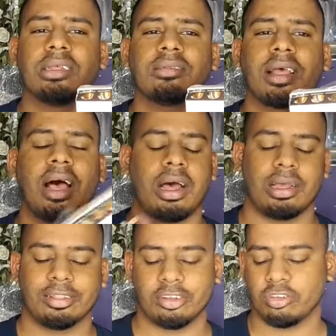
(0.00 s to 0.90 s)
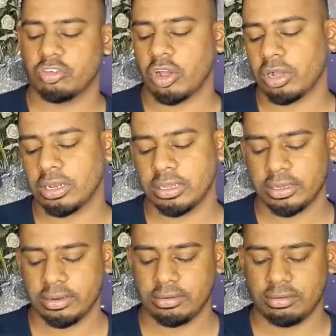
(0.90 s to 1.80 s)
These are the
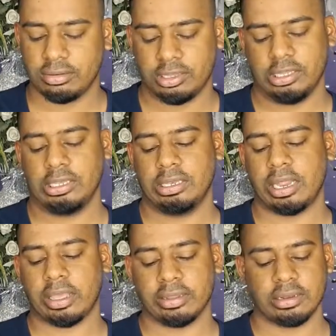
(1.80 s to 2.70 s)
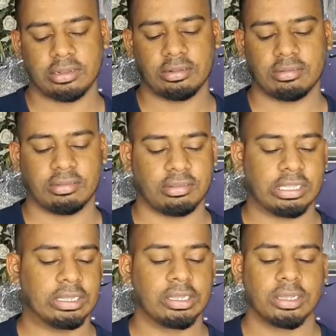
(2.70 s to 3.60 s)
chocolate
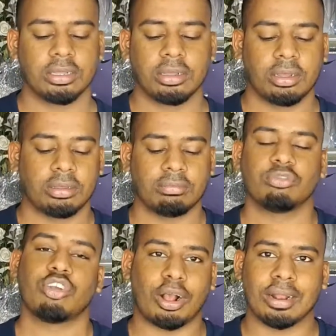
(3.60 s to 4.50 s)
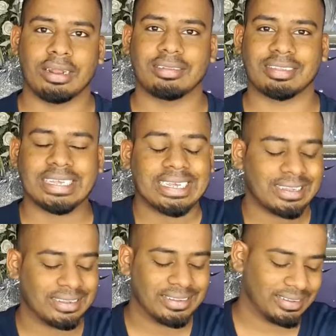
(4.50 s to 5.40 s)
decadence chocolates.